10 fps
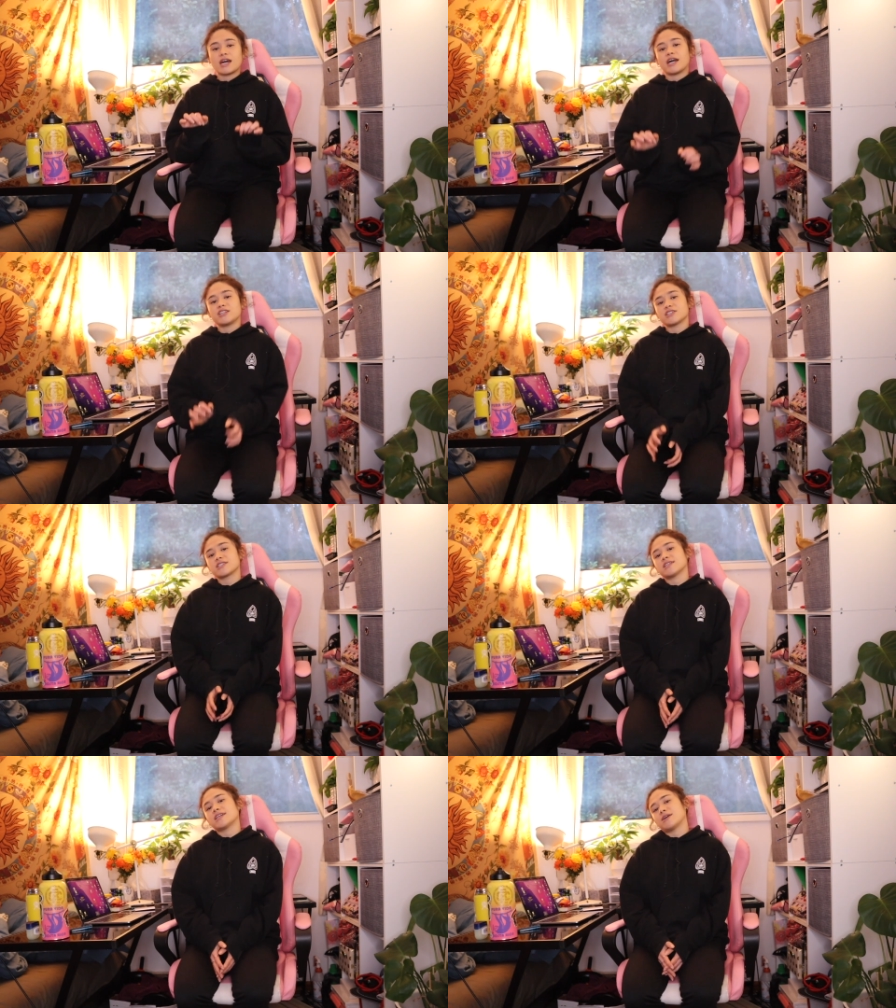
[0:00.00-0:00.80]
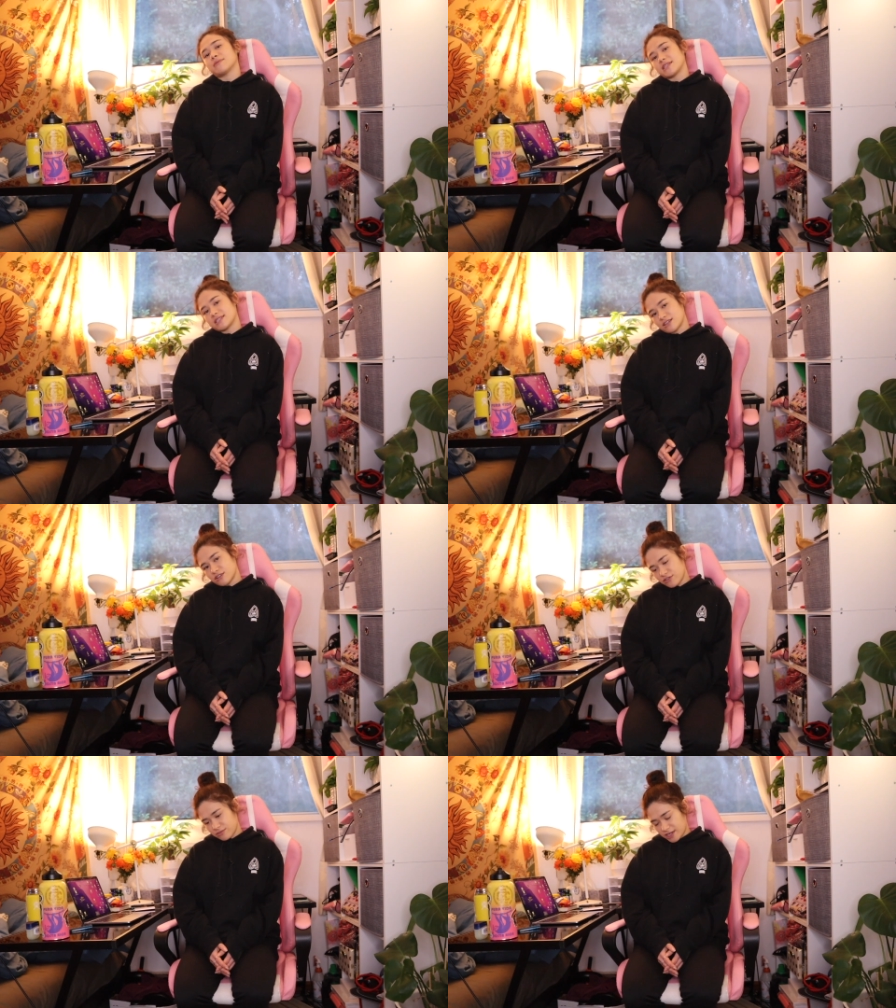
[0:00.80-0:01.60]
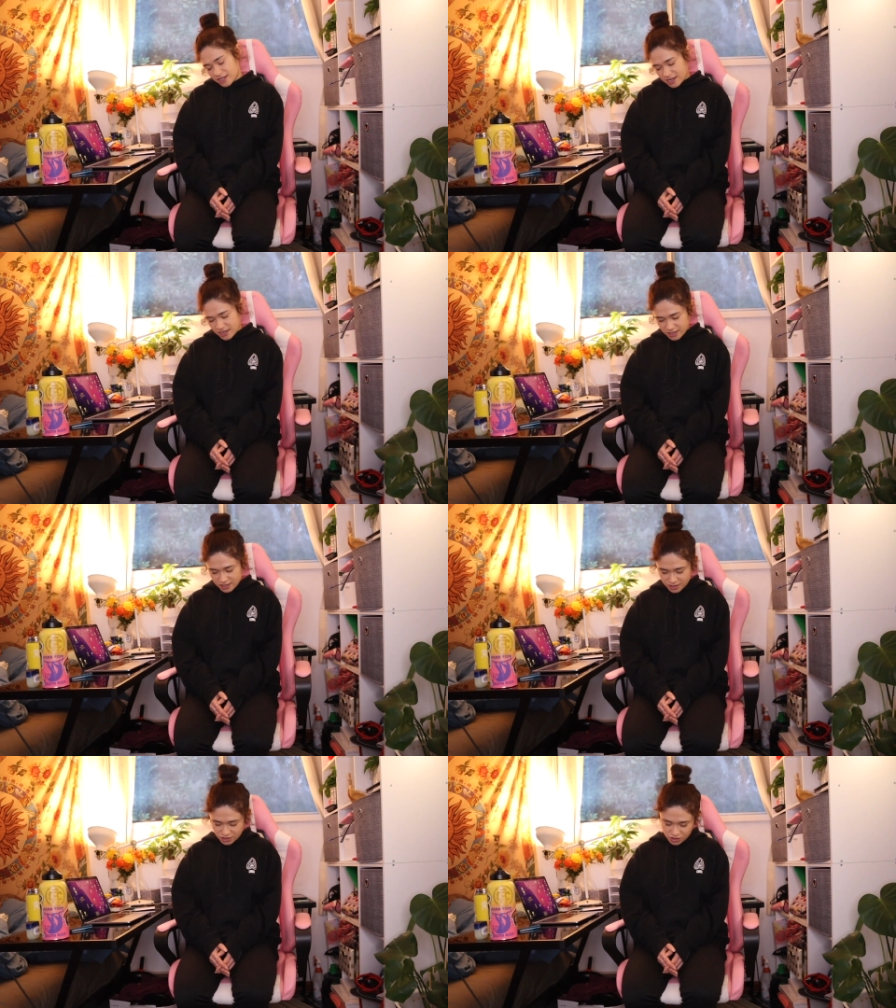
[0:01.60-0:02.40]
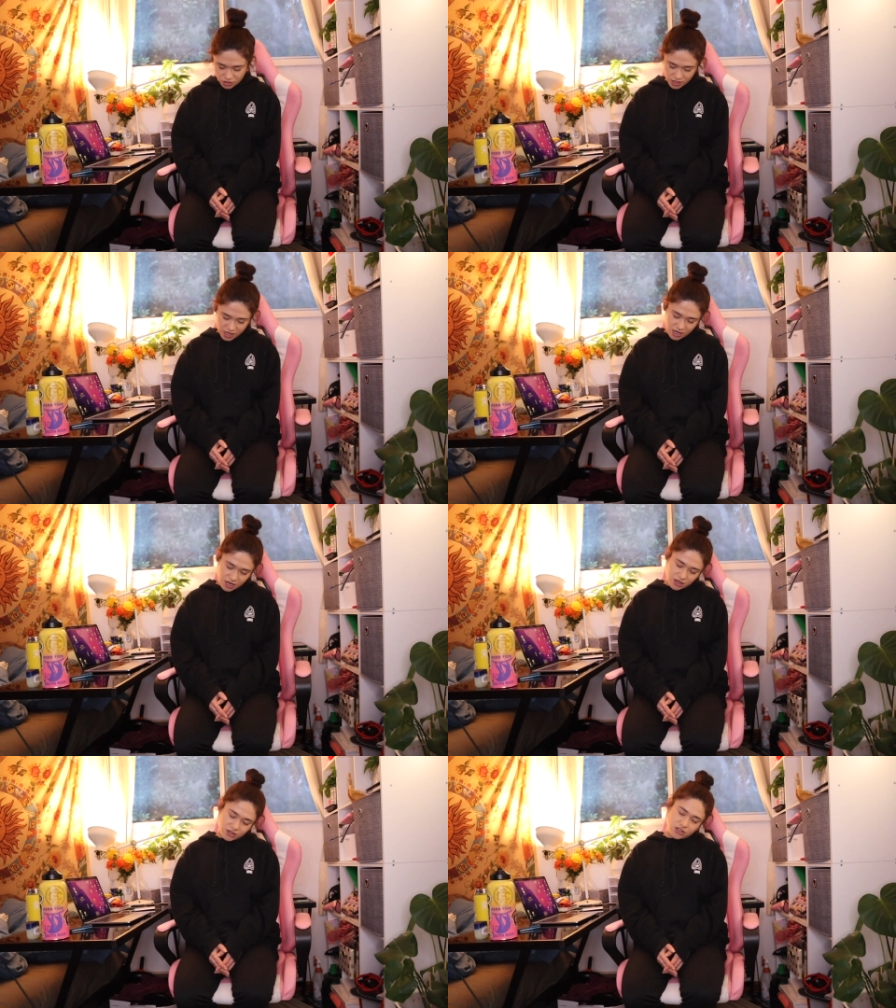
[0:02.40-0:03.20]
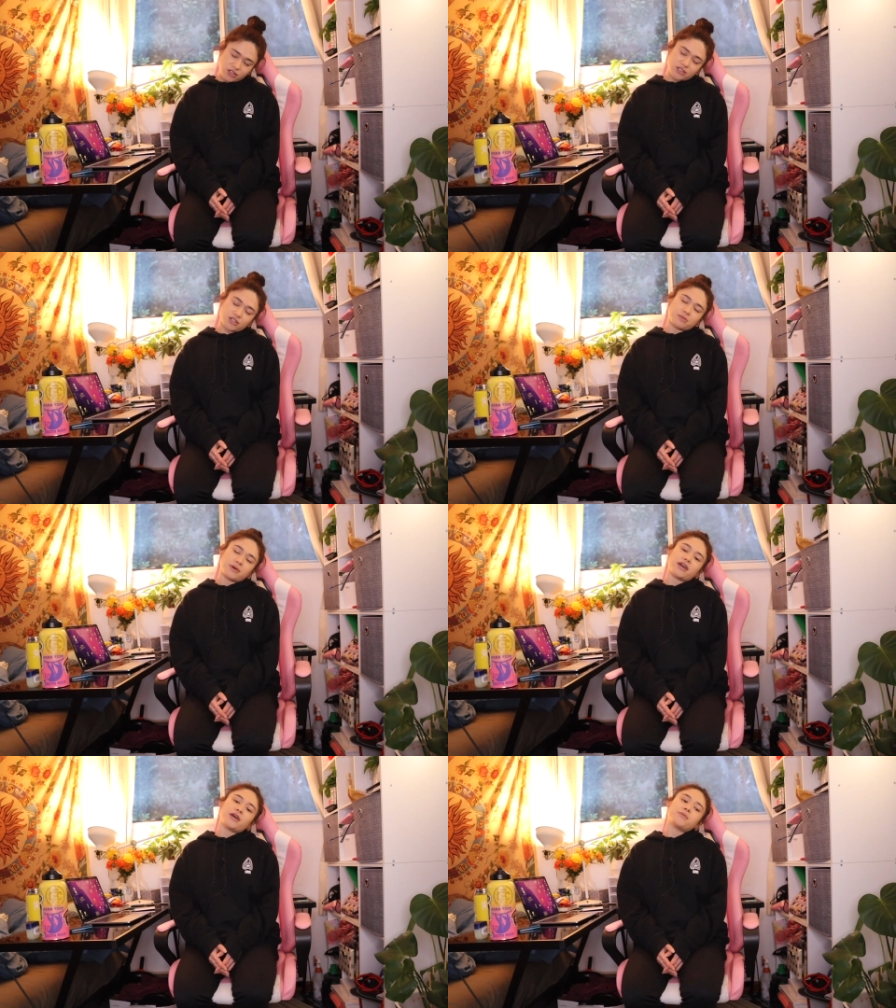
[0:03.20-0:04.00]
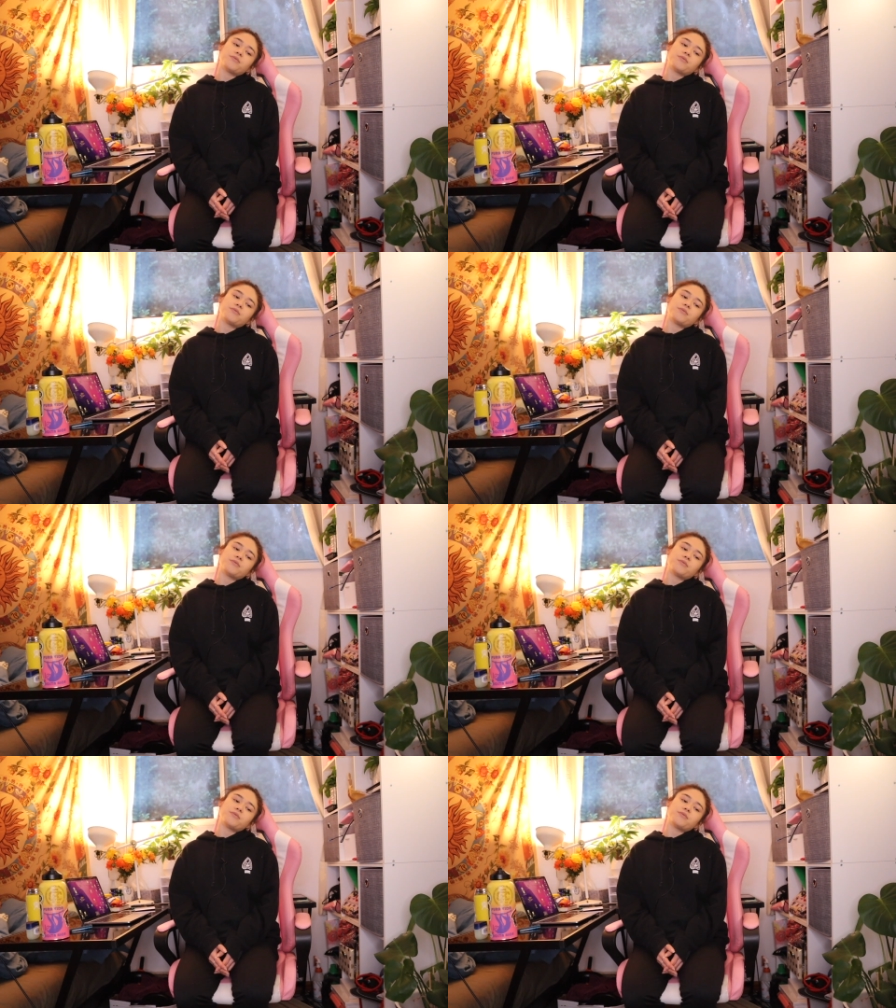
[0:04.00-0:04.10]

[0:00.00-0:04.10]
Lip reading: I just allow myself, my neck to stretch a little bit.